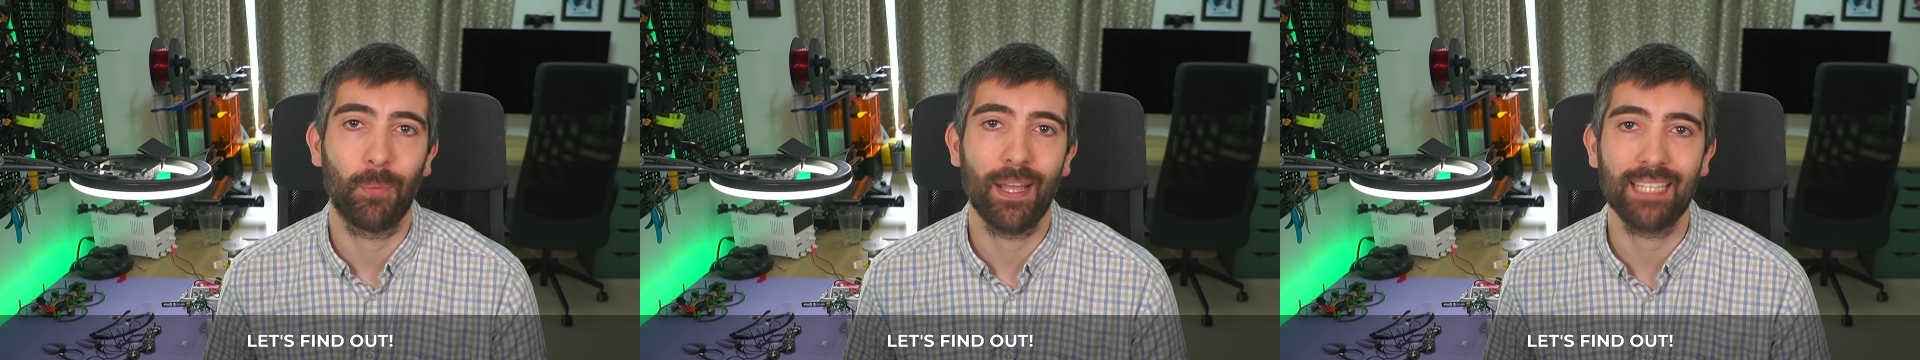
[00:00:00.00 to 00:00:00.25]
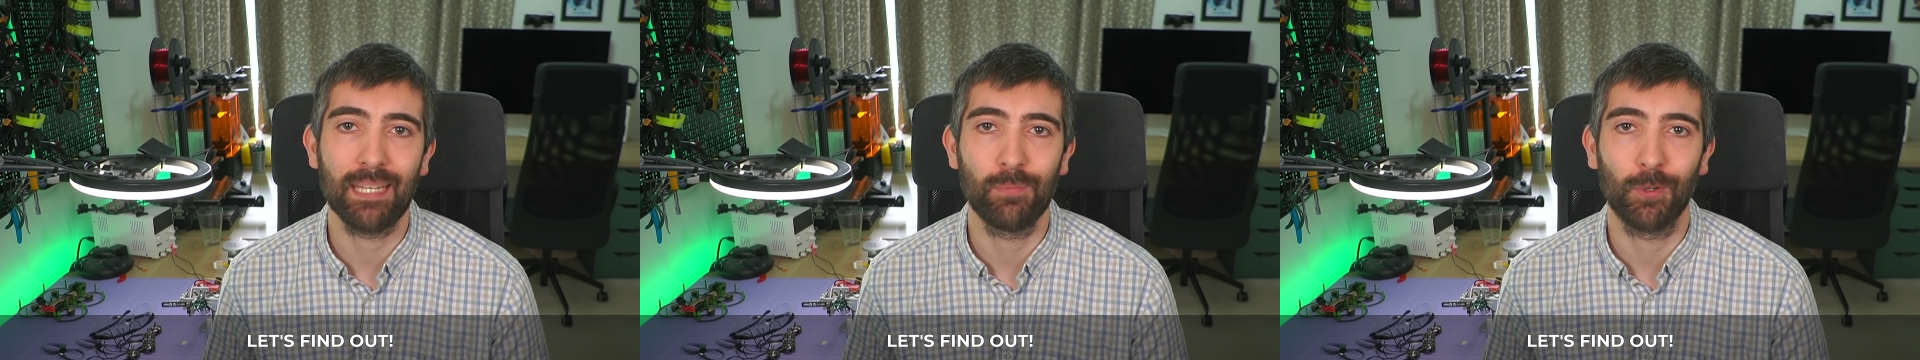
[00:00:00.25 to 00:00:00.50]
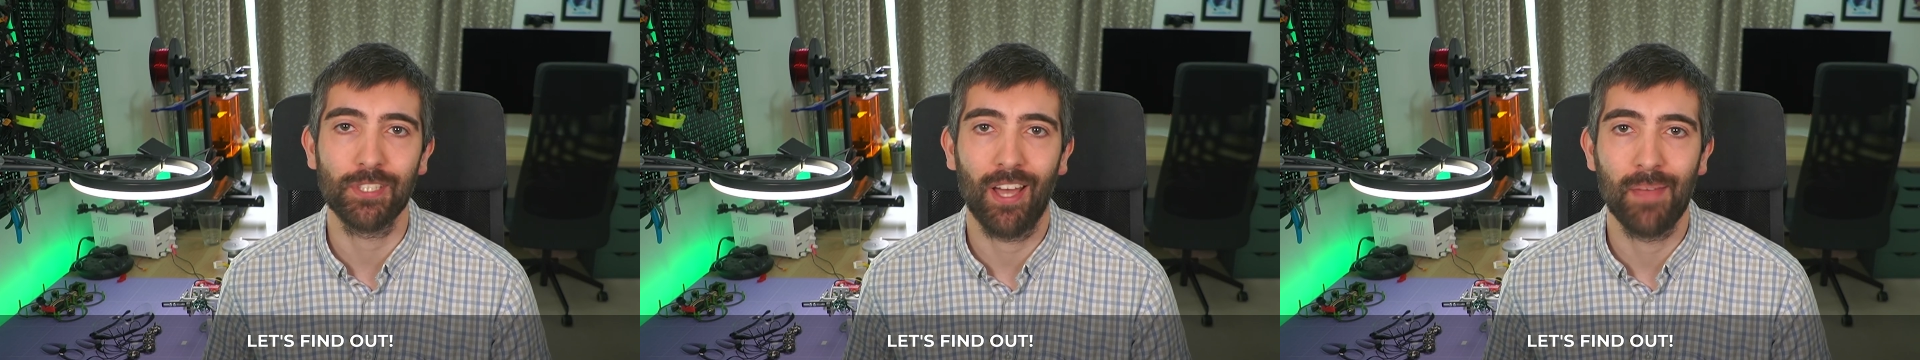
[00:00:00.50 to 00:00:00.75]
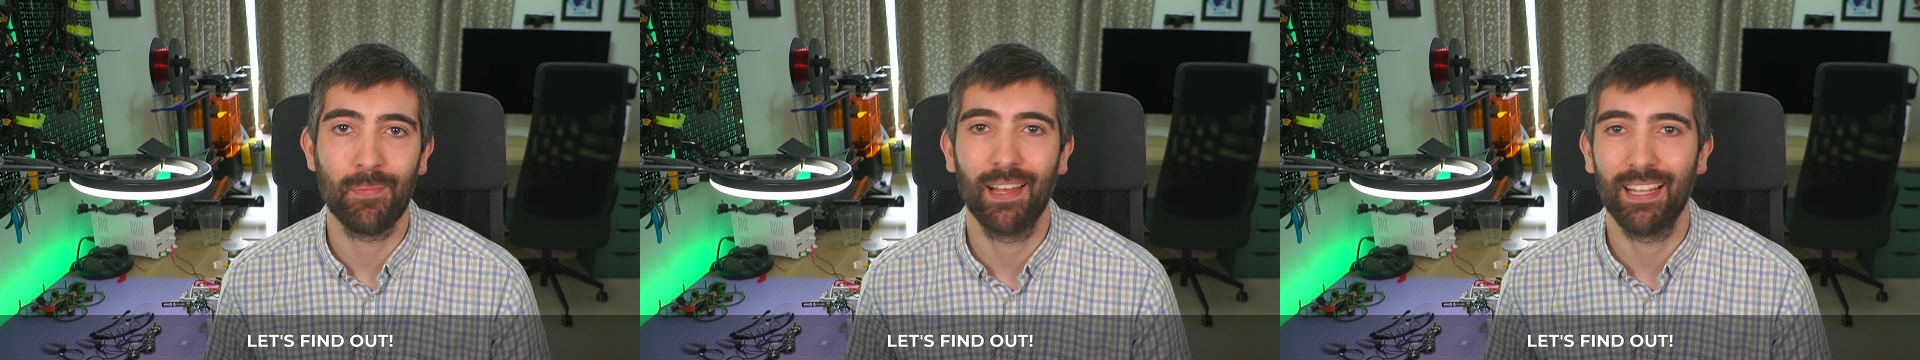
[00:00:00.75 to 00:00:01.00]
waste any more
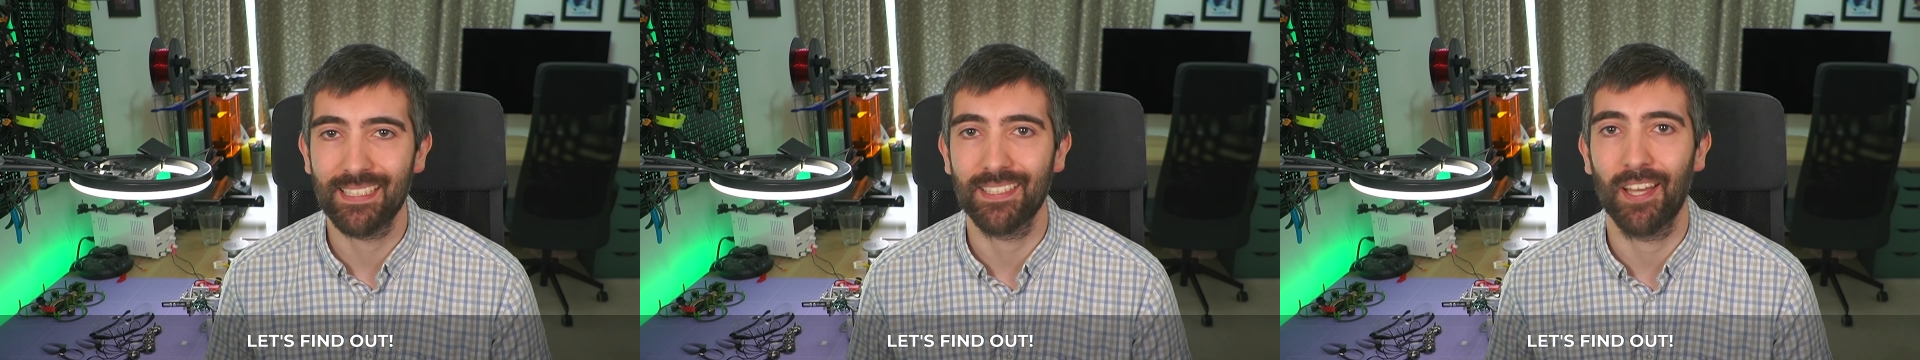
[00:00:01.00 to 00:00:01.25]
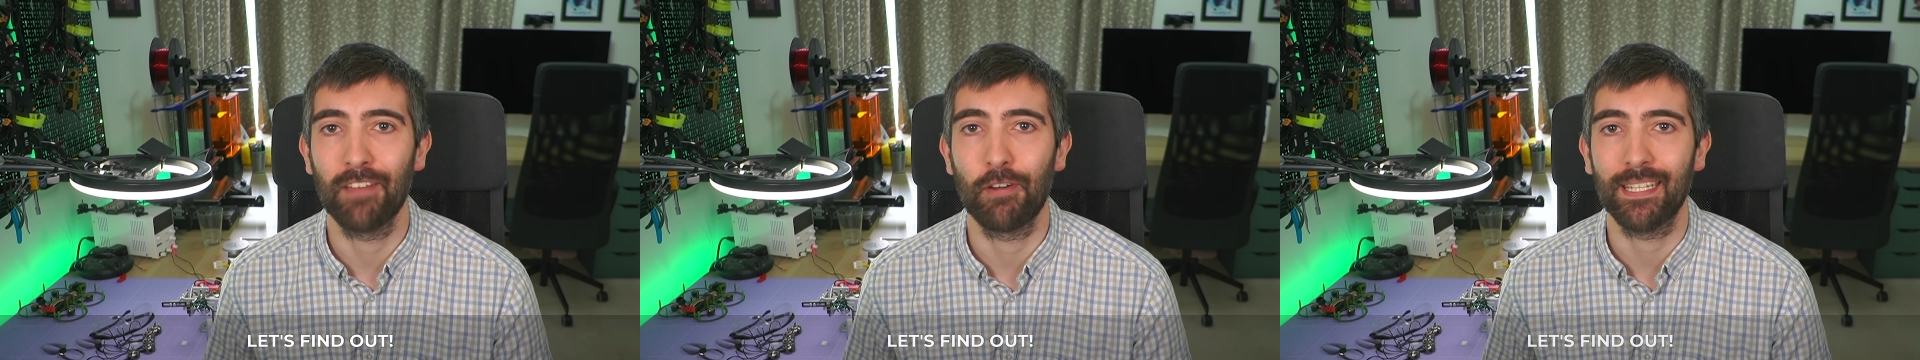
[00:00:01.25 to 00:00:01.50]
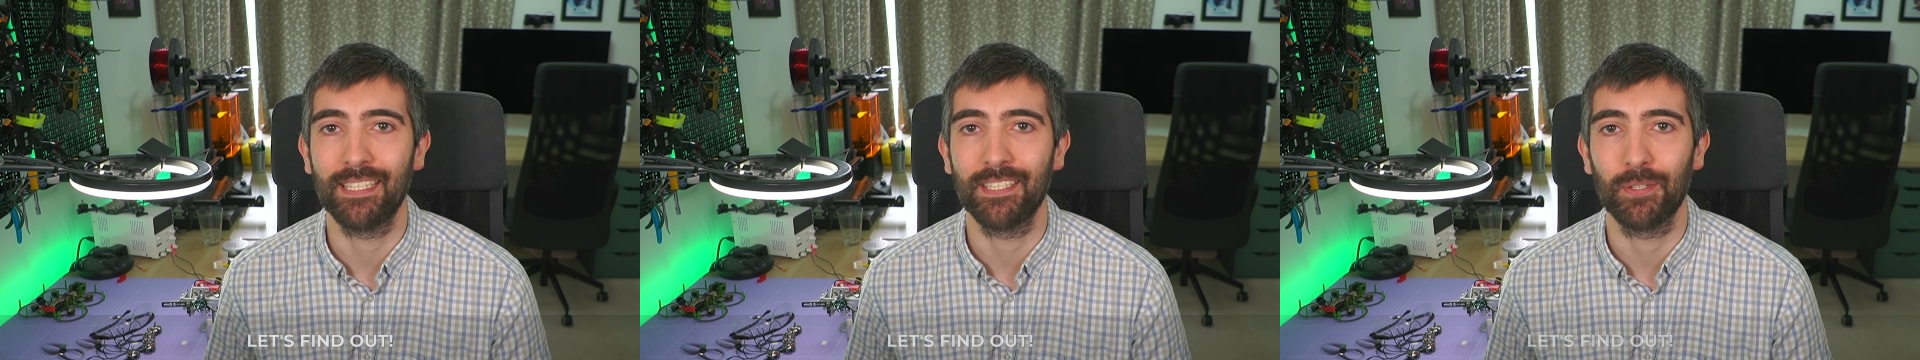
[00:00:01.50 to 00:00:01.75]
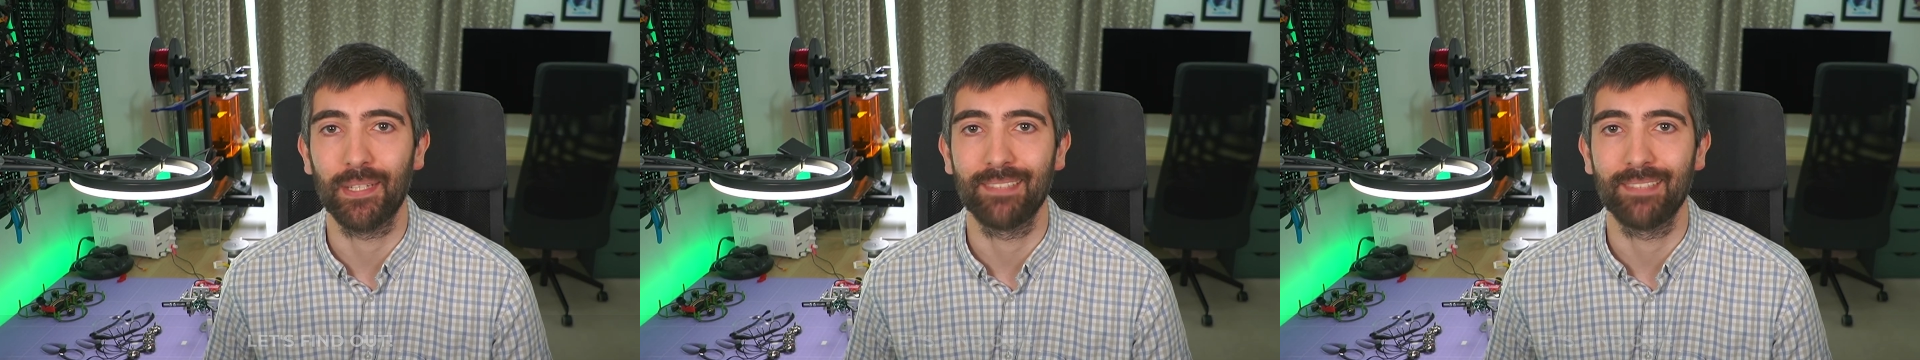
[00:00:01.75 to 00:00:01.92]
time. Let's dive right into it.